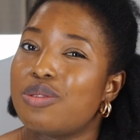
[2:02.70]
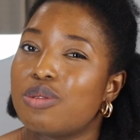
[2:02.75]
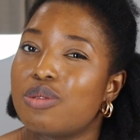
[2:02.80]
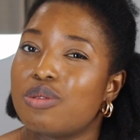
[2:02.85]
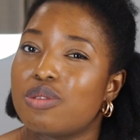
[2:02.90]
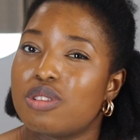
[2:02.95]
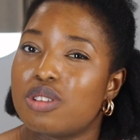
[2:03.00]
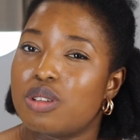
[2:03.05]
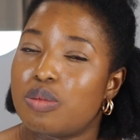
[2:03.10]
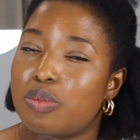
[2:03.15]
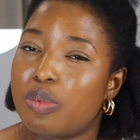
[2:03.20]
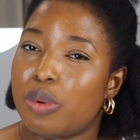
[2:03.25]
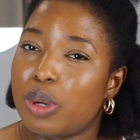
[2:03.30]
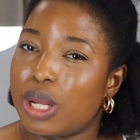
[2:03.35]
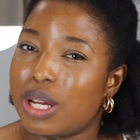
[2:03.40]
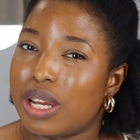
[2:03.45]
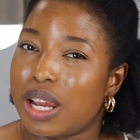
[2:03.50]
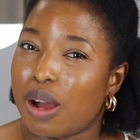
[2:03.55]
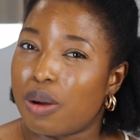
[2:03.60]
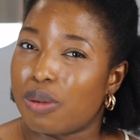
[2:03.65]
don't
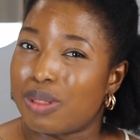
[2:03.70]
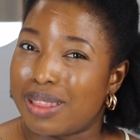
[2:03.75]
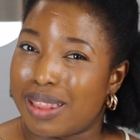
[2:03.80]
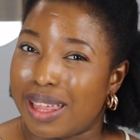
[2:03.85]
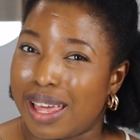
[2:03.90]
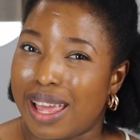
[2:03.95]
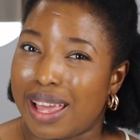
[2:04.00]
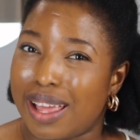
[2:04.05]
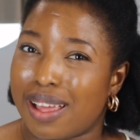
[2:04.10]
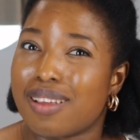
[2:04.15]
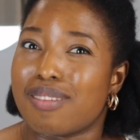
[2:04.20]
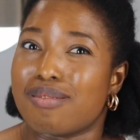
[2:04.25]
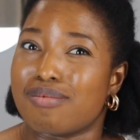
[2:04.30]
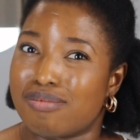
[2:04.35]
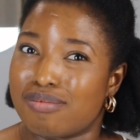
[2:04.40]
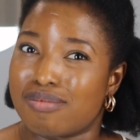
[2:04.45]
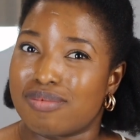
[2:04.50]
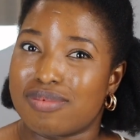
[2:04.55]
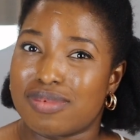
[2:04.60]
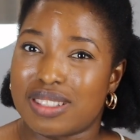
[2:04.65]
spray down there
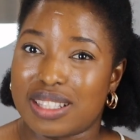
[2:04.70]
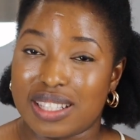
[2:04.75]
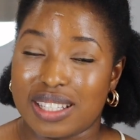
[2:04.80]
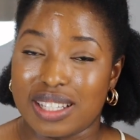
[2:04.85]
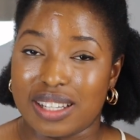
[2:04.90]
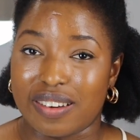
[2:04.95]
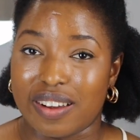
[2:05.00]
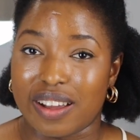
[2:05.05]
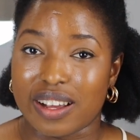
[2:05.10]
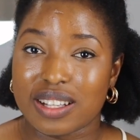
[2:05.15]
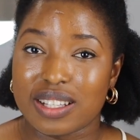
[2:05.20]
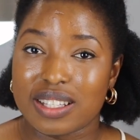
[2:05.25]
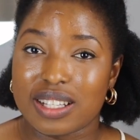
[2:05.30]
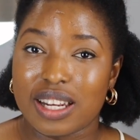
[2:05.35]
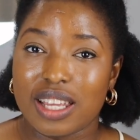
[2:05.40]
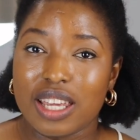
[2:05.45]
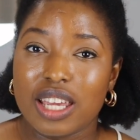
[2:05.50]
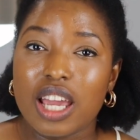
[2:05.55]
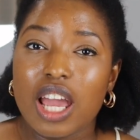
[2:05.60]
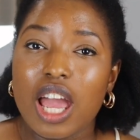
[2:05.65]

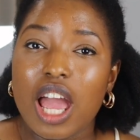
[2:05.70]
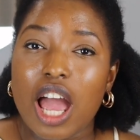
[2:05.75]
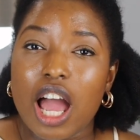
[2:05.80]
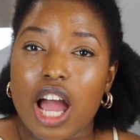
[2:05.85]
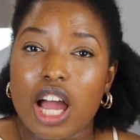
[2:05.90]
directly,